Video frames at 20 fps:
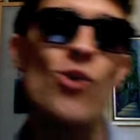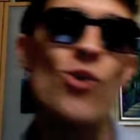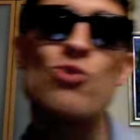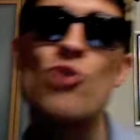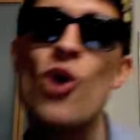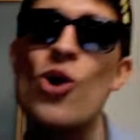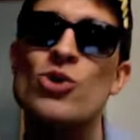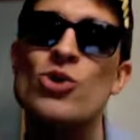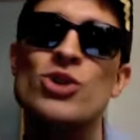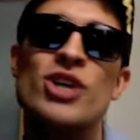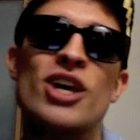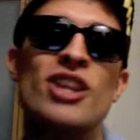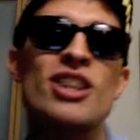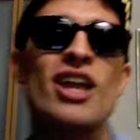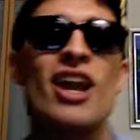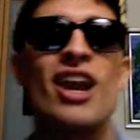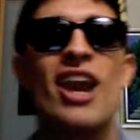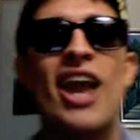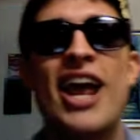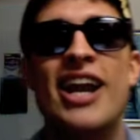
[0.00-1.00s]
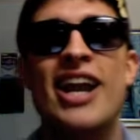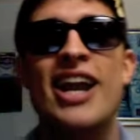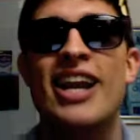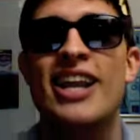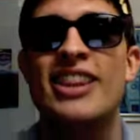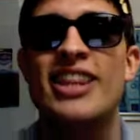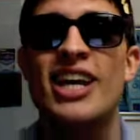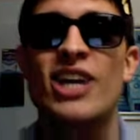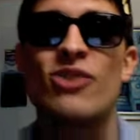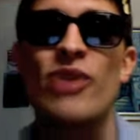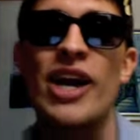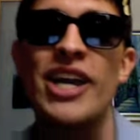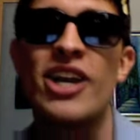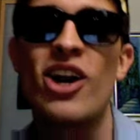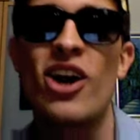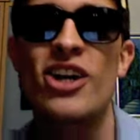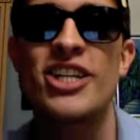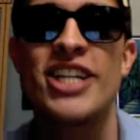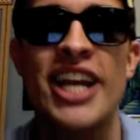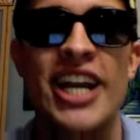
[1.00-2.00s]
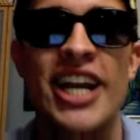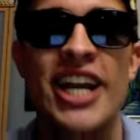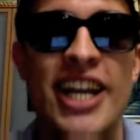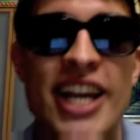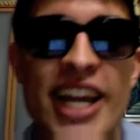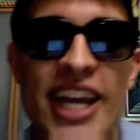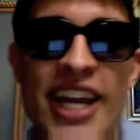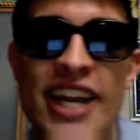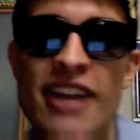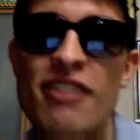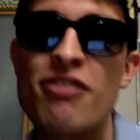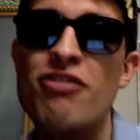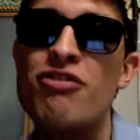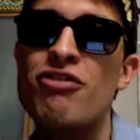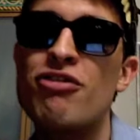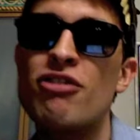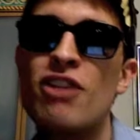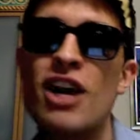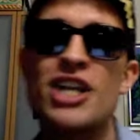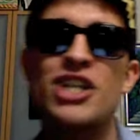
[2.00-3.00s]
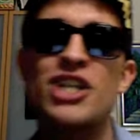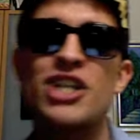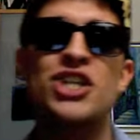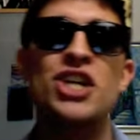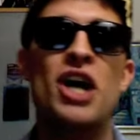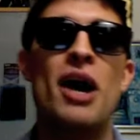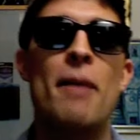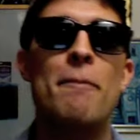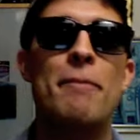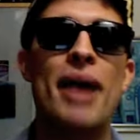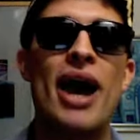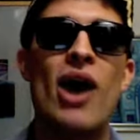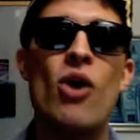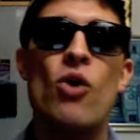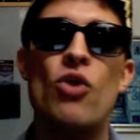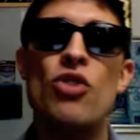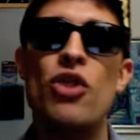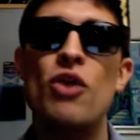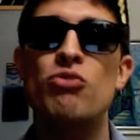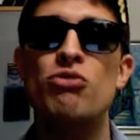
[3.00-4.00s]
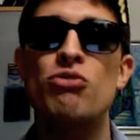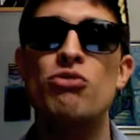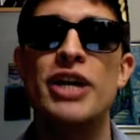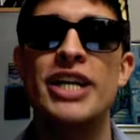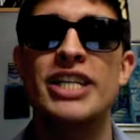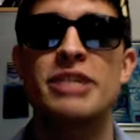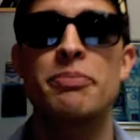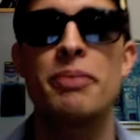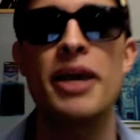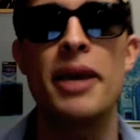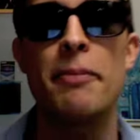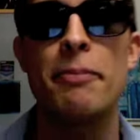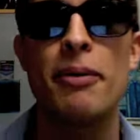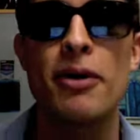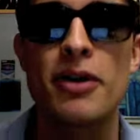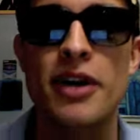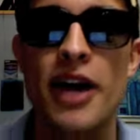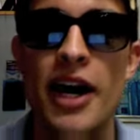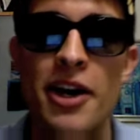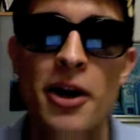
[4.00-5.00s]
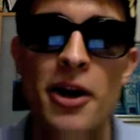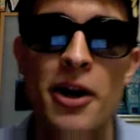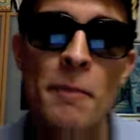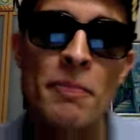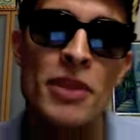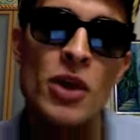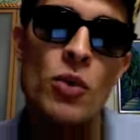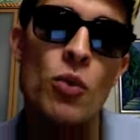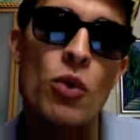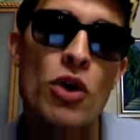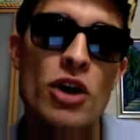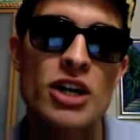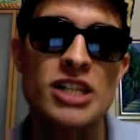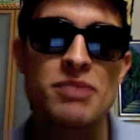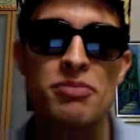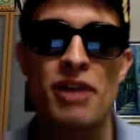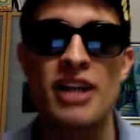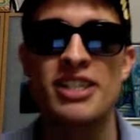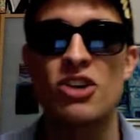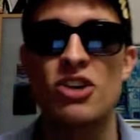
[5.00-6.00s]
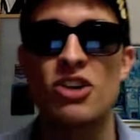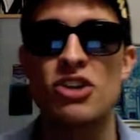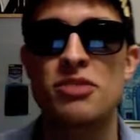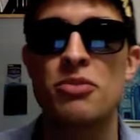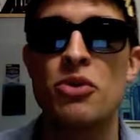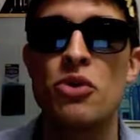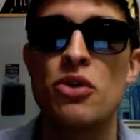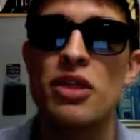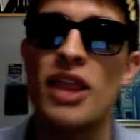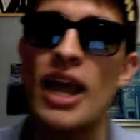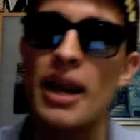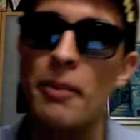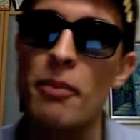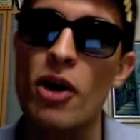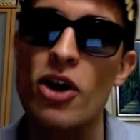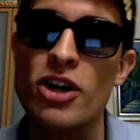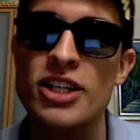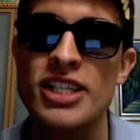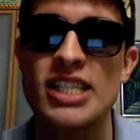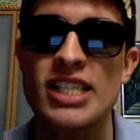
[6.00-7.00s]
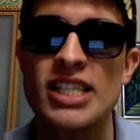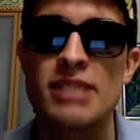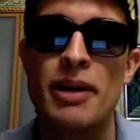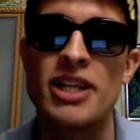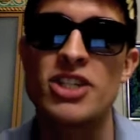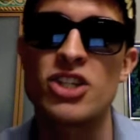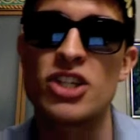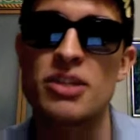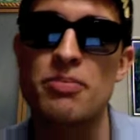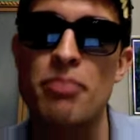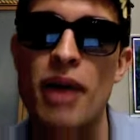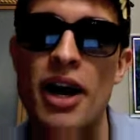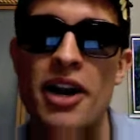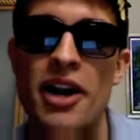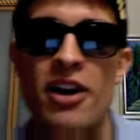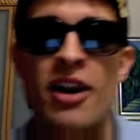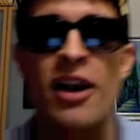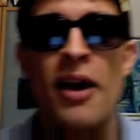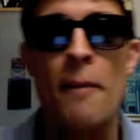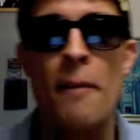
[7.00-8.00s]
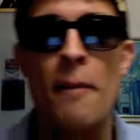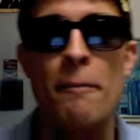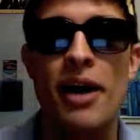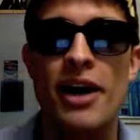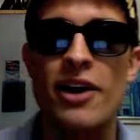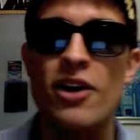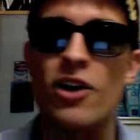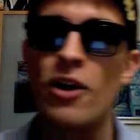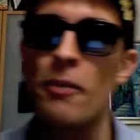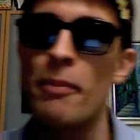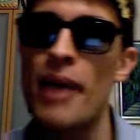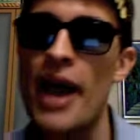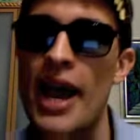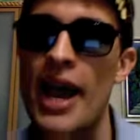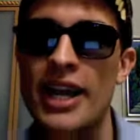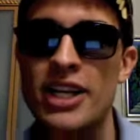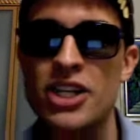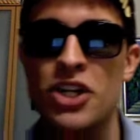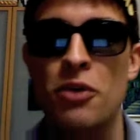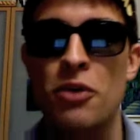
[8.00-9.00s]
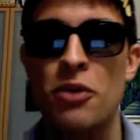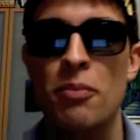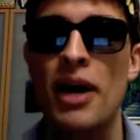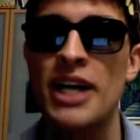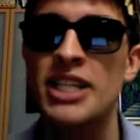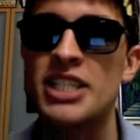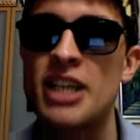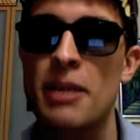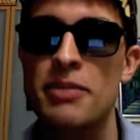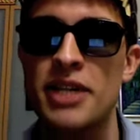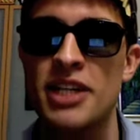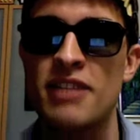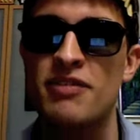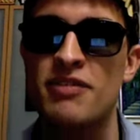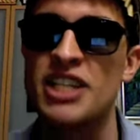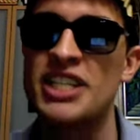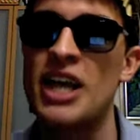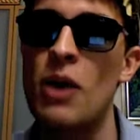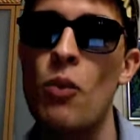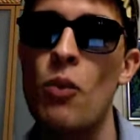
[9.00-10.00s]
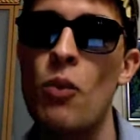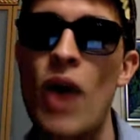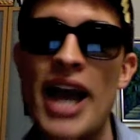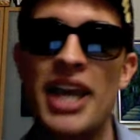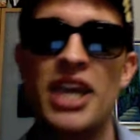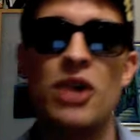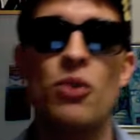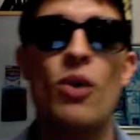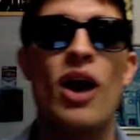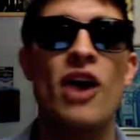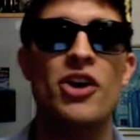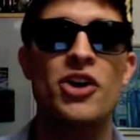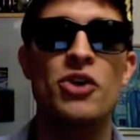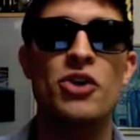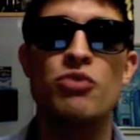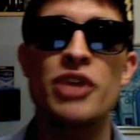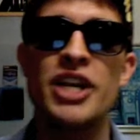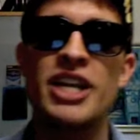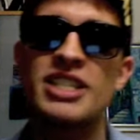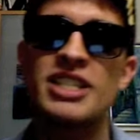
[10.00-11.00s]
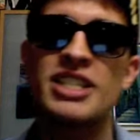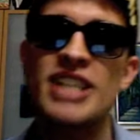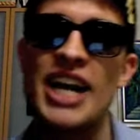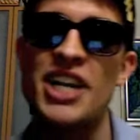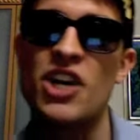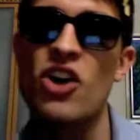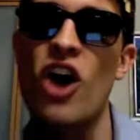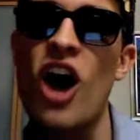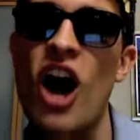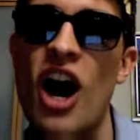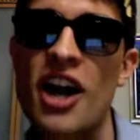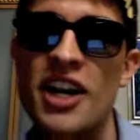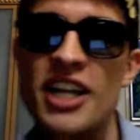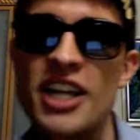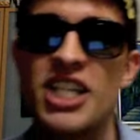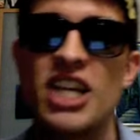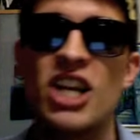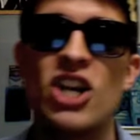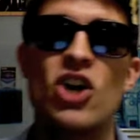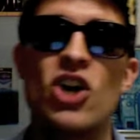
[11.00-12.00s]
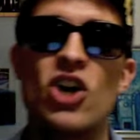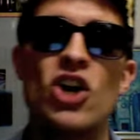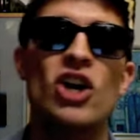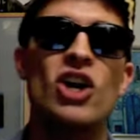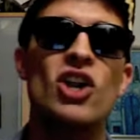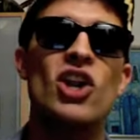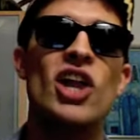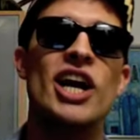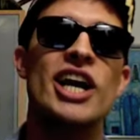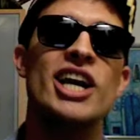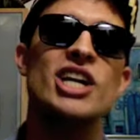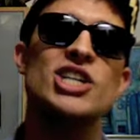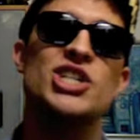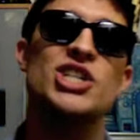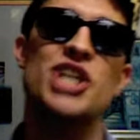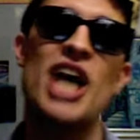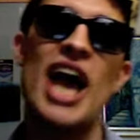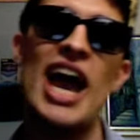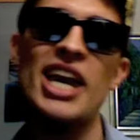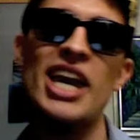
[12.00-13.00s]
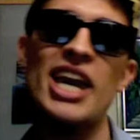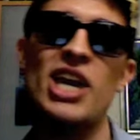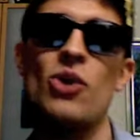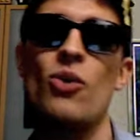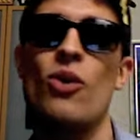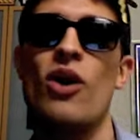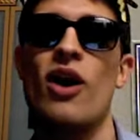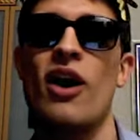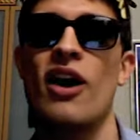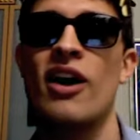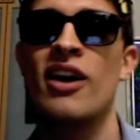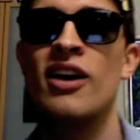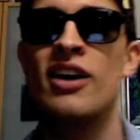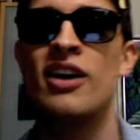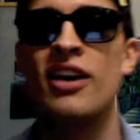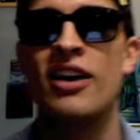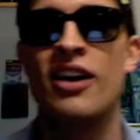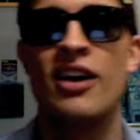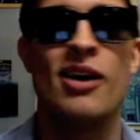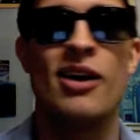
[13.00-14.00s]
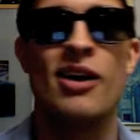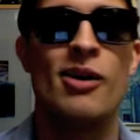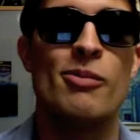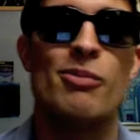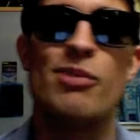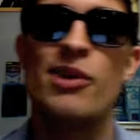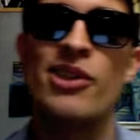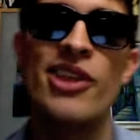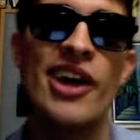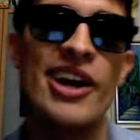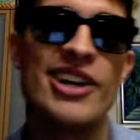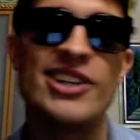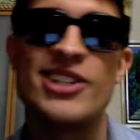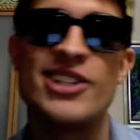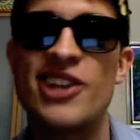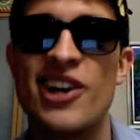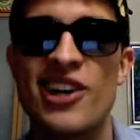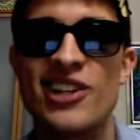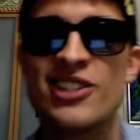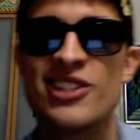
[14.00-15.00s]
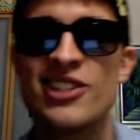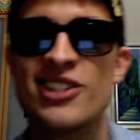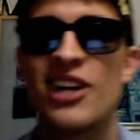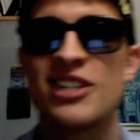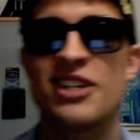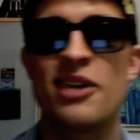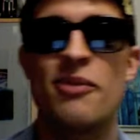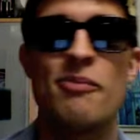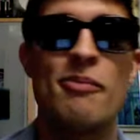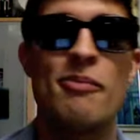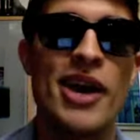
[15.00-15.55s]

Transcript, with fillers: Road to the Land and the great Gartini, fresh up out the rich people gutter, word spread so smooth like Marks and Spencer's butter, butter back to my subject, just how whack you are, you redesigned your Honda to look like a Jaguar. But that just doesn't